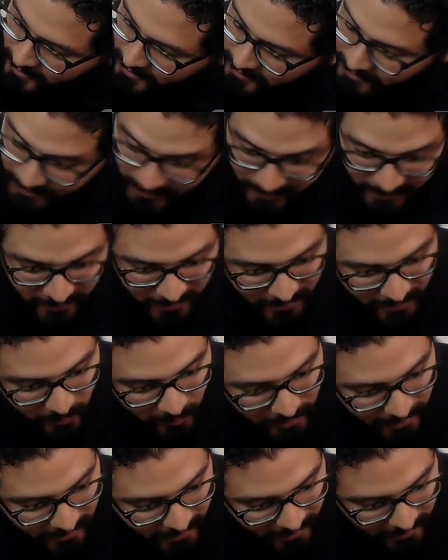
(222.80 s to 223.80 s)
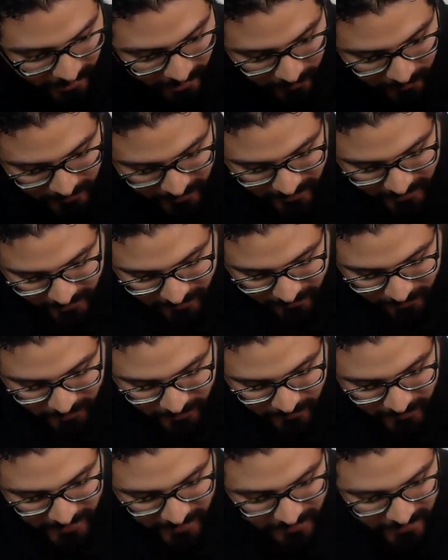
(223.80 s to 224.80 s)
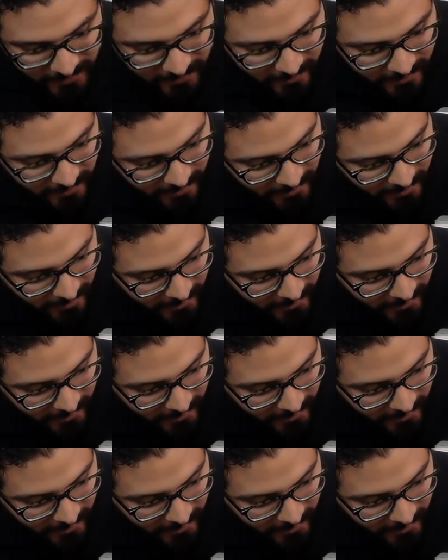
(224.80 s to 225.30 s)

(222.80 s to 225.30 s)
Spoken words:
It's actually picking up the deformation